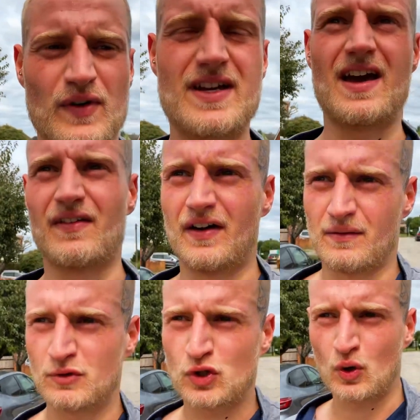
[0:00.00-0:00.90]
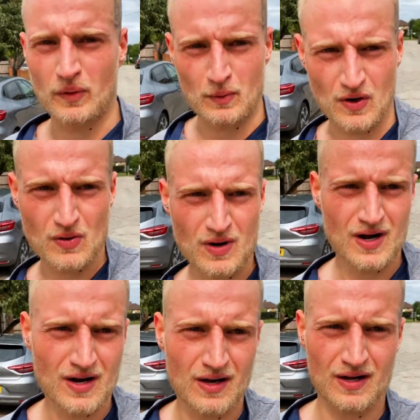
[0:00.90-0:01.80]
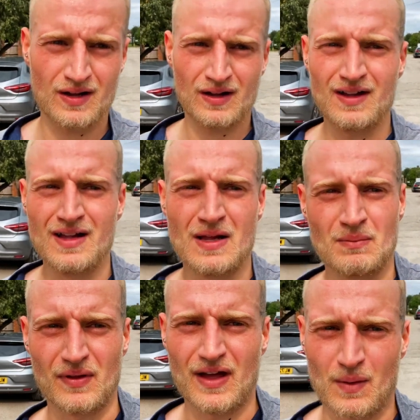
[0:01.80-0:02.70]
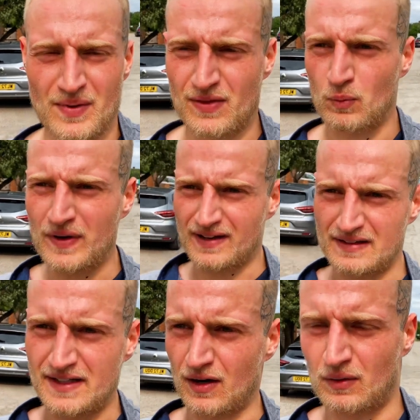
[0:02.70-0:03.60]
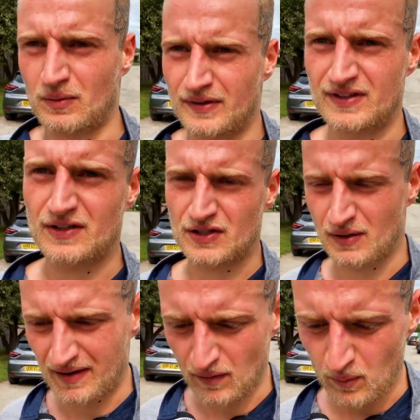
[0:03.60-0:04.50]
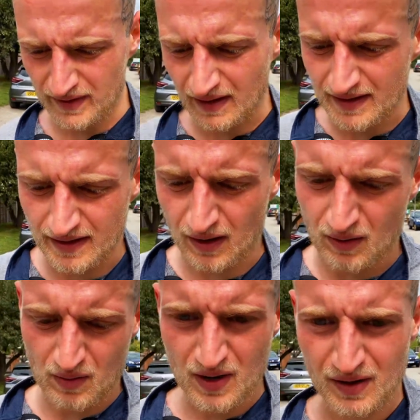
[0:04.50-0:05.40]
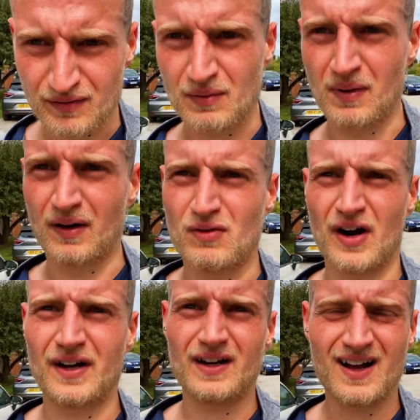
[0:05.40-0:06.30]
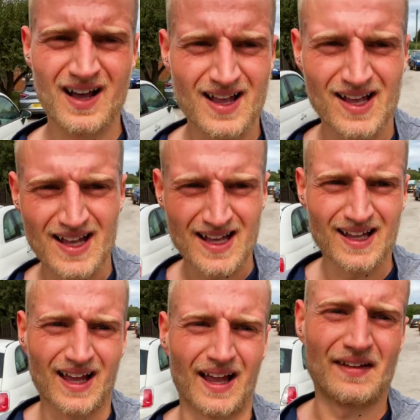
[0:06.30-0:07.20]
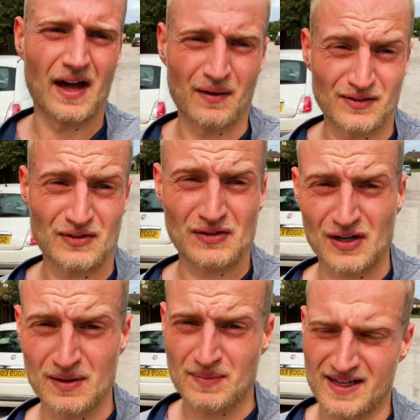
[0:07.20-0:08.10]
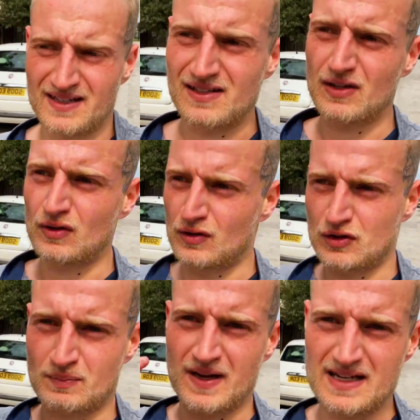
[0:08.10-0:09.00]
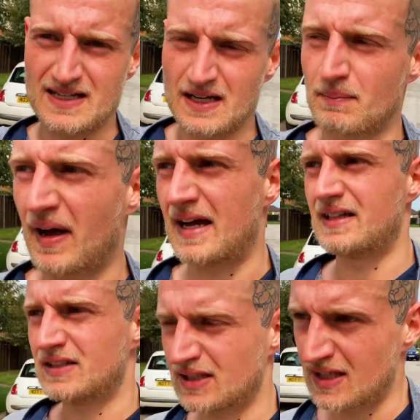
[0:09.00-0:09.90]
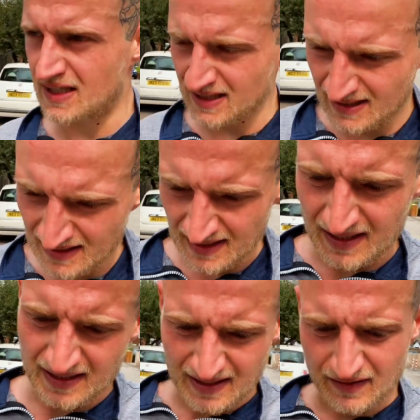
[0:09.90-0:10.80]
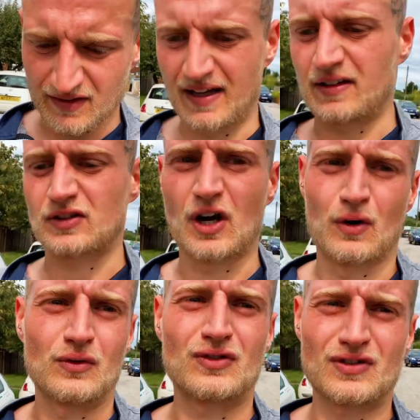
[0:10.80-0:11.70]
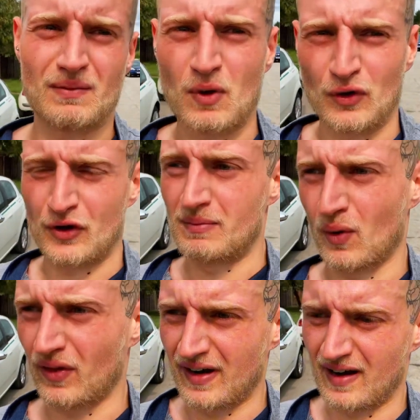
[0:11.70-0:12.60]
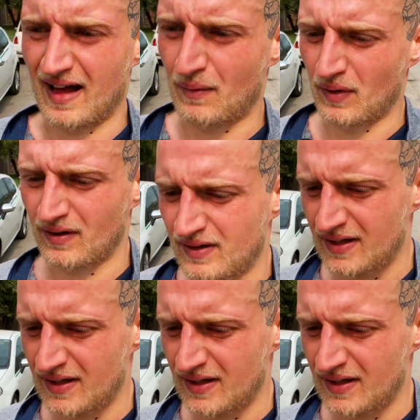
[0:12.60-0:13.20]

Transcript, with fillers: we get there. I'm sure we will. But that'll be the weekly goal because as you know, I have a weekly goal for my running. And now it's just going to be the speed and the pace the next goals because I'm not doing more than an hour.